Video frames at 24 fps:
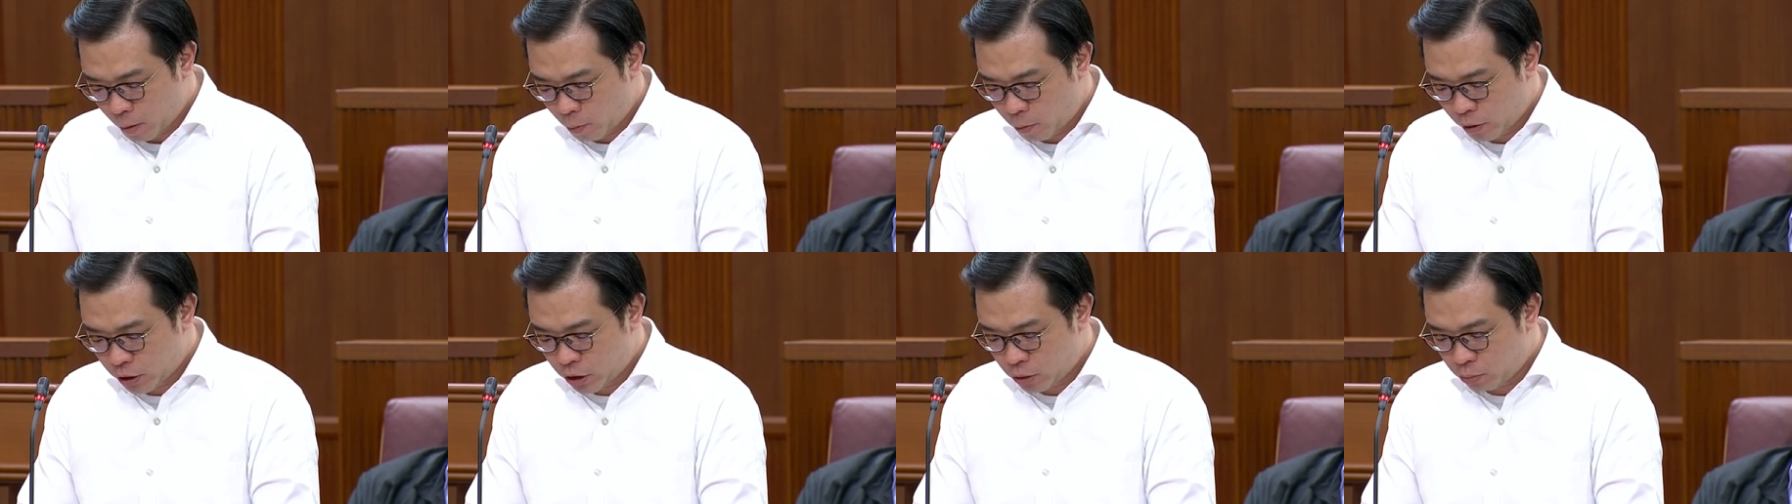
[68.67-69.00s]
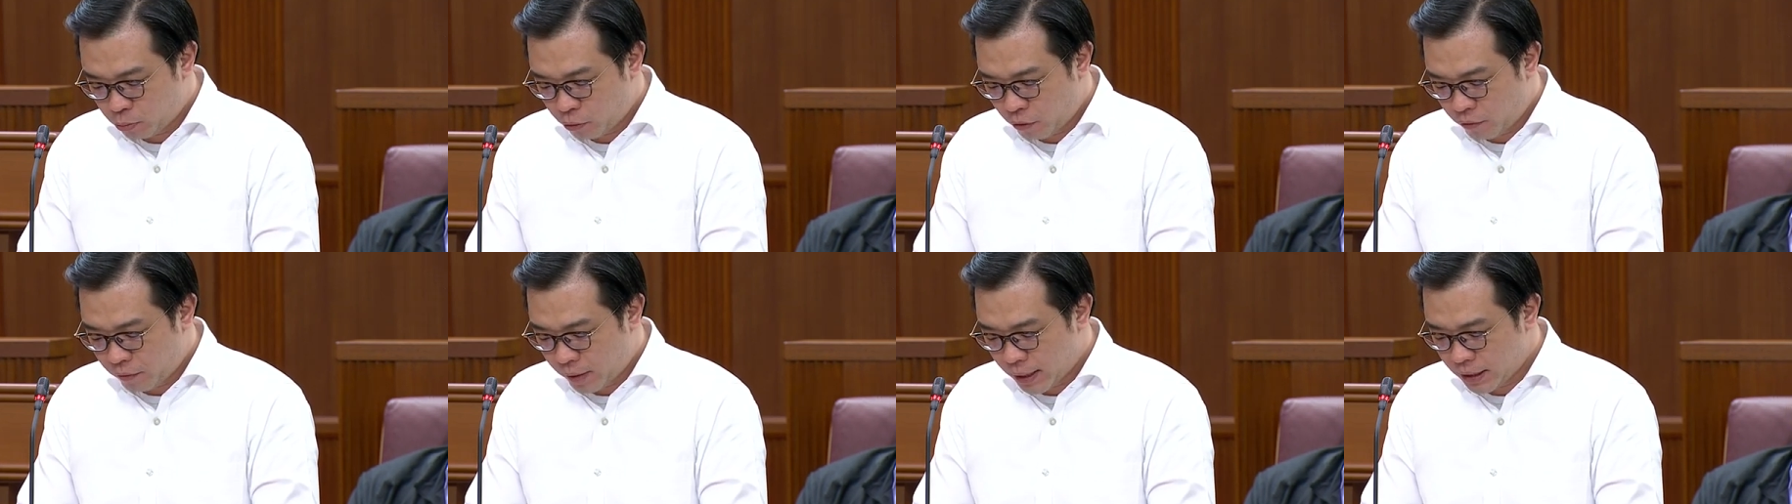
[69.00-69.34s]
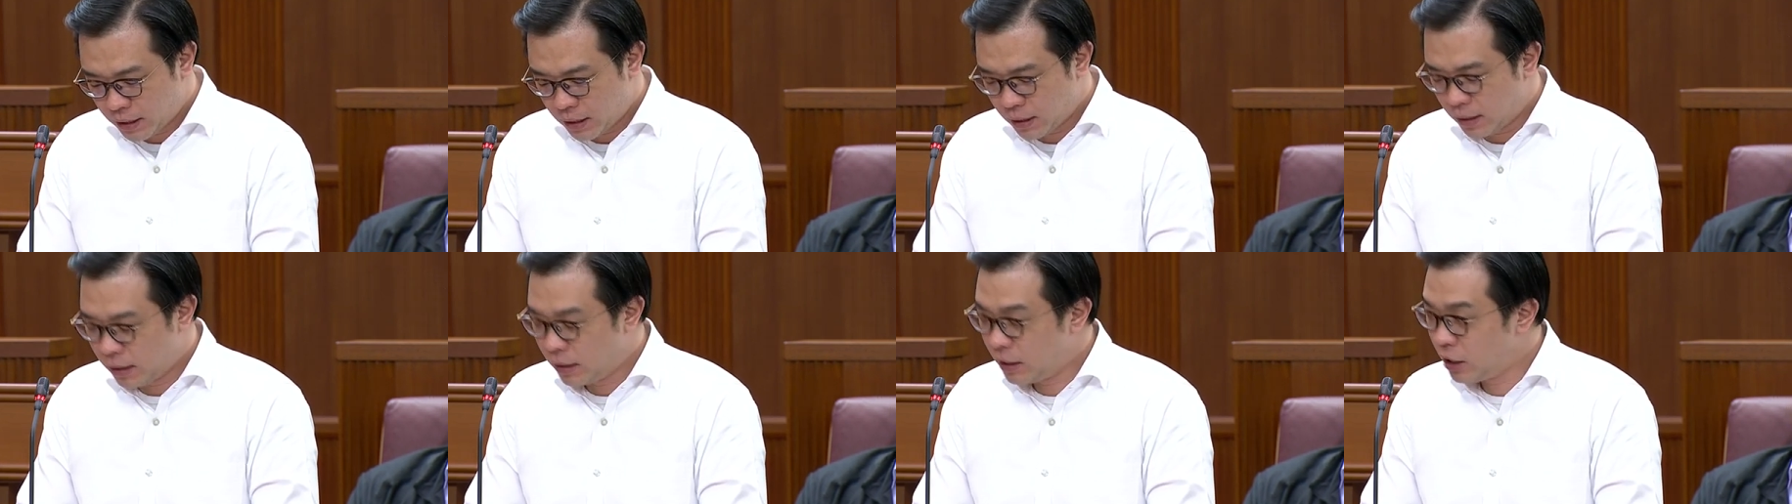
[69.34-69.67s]
which
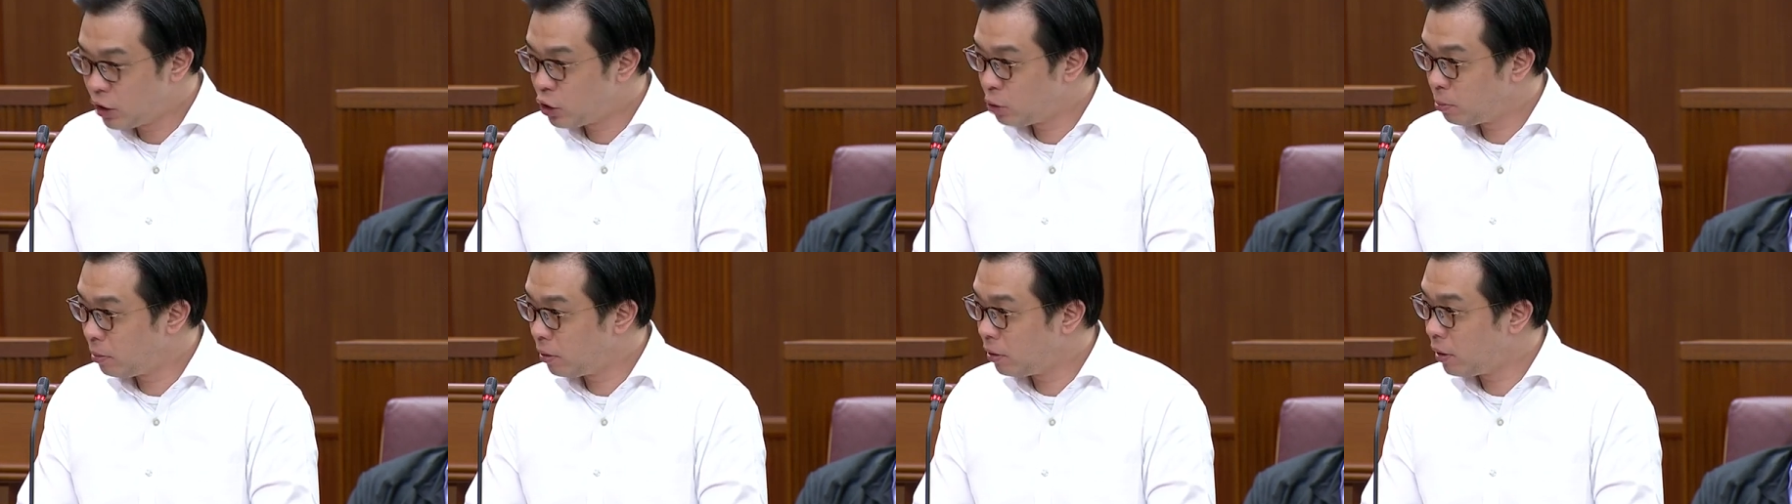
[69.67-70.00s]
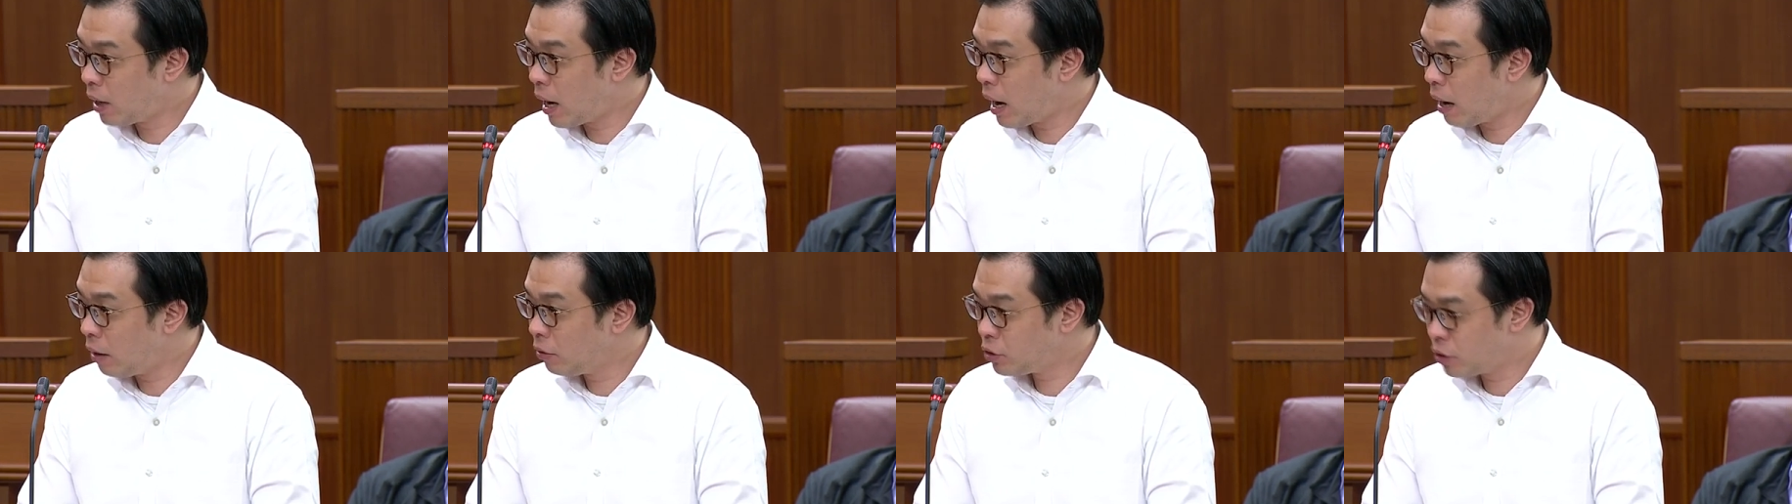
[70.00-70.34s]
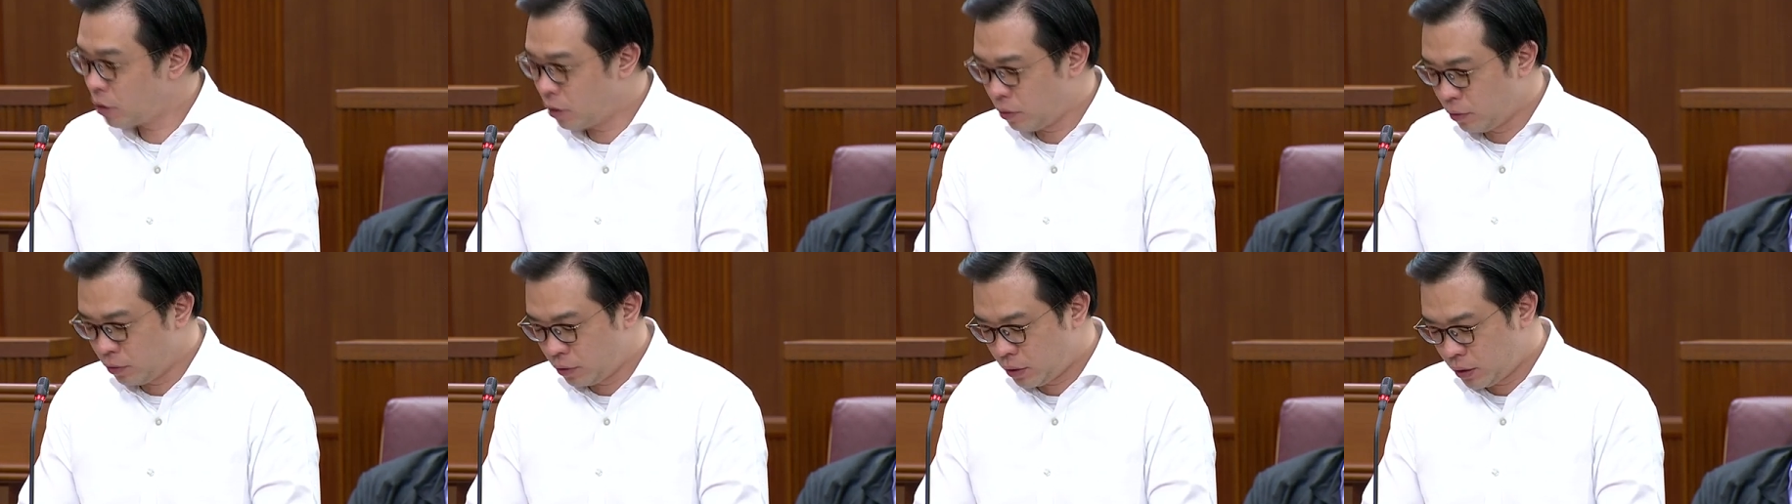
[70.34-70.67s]
provides eligible
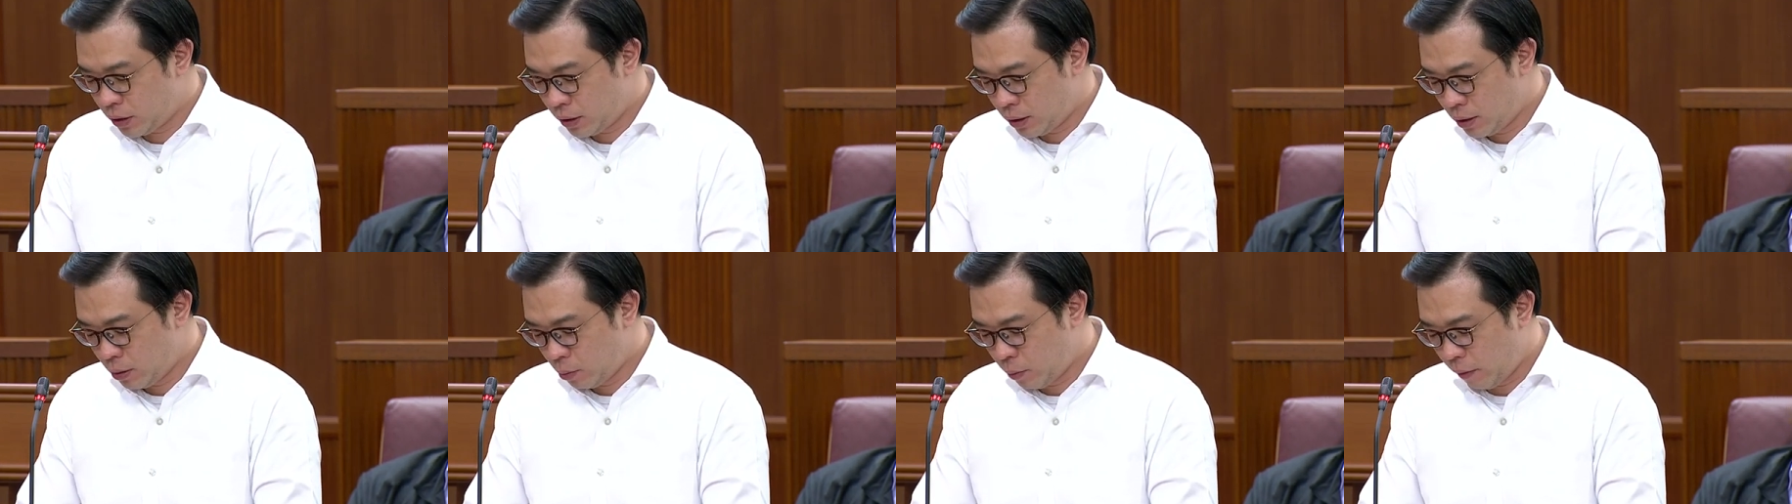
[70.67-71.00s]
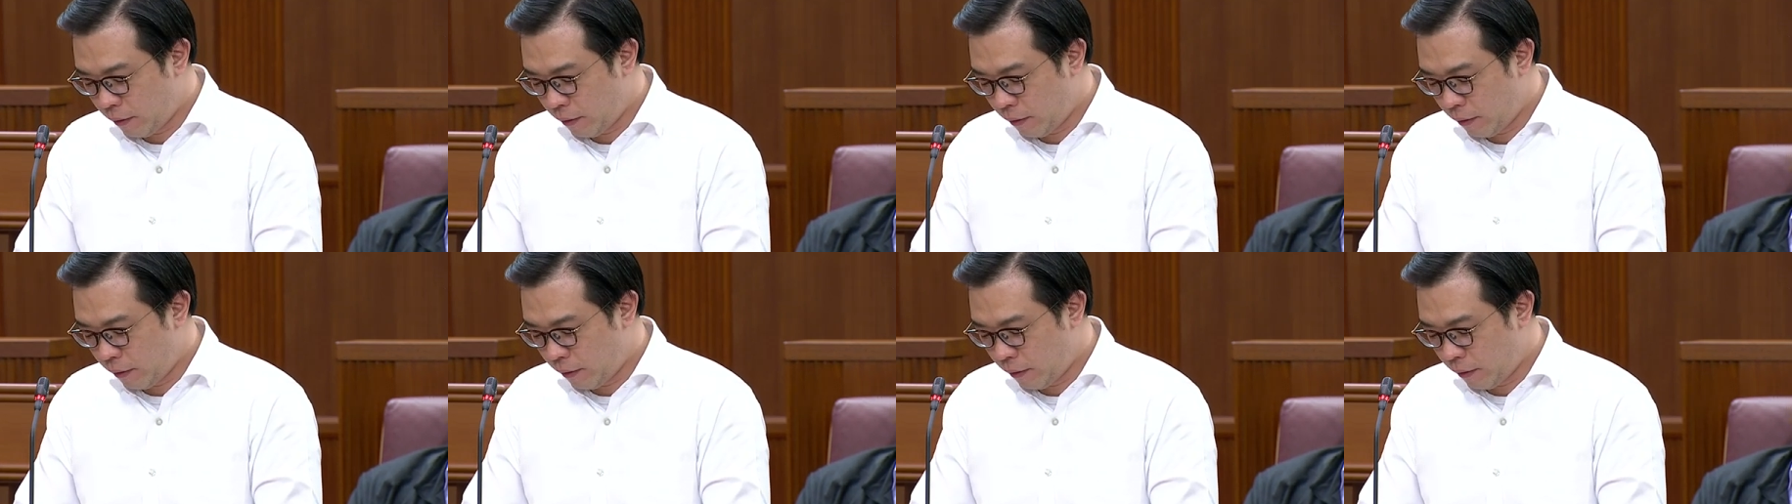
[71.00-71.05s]
households